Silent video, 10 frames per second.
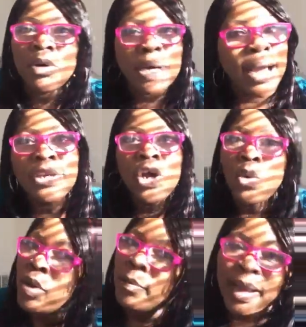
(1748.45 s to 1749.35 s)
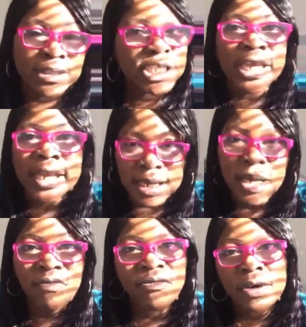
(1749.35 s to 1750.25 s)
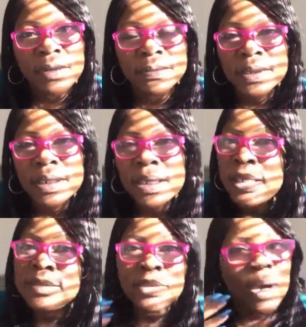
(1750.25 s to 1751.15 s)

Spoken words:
I know where my check come from.